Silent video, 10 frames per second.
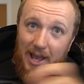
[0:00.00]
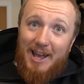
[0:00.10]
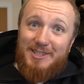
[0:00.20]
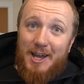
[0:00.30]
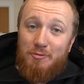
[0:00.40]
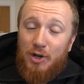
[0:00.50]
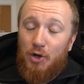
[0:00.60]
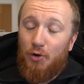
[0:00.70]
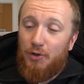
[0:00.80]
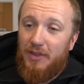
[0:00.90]
as I
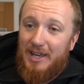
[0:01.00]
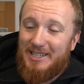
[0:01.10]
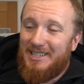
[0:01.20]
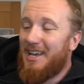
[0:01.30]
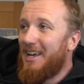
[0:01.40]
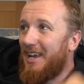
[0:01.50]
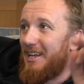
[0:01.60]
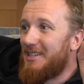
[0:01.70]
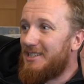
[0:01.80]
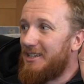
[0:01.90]
record this,
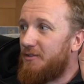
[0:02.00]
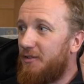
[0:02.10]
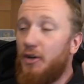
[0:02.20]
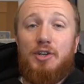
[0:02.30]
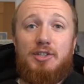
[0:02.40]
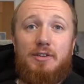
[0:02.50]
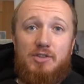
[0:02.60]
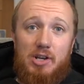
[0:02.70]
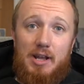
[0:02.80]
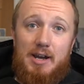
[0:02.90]
it is the first of
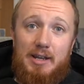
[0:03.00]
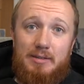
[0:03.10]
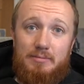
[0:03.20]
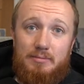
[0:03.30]
July,